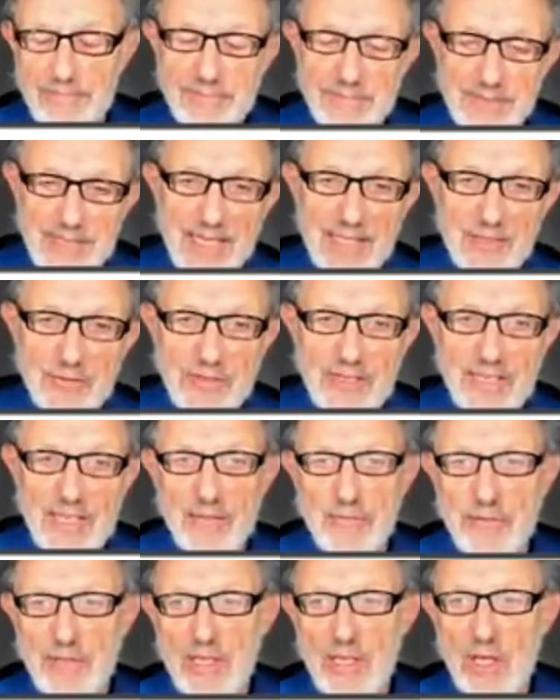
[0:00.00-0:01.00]
that's an
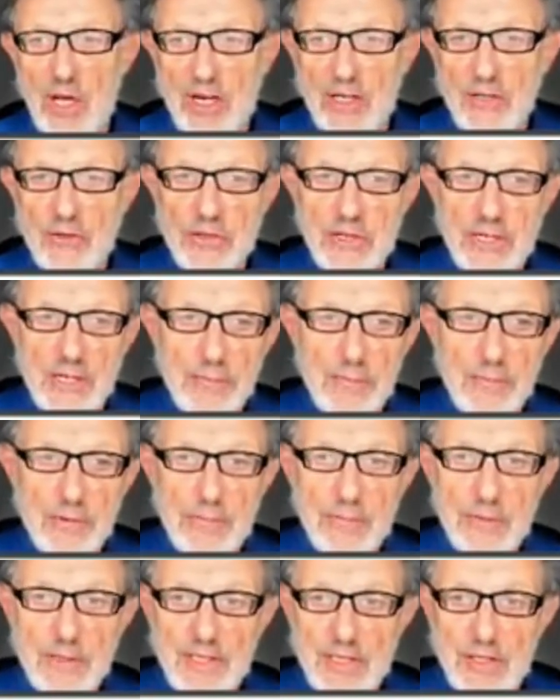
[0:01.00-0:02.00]
even larger number,
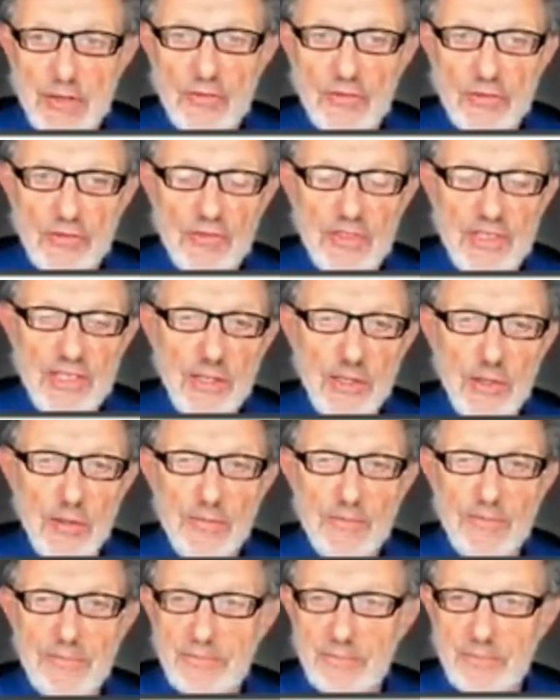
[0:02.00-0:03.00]
but this is
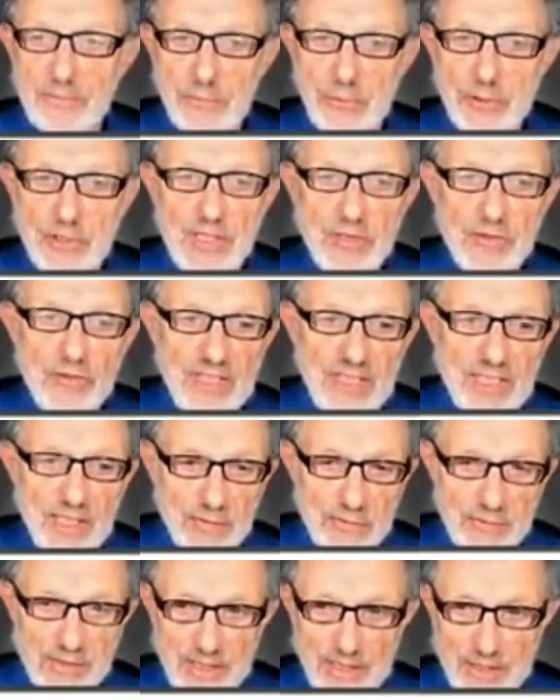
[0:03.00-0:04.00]
still pretty
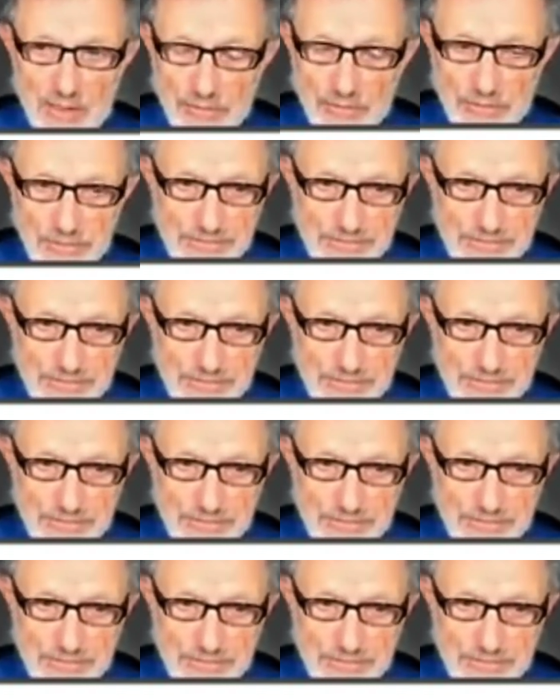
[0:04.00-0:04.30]
significant.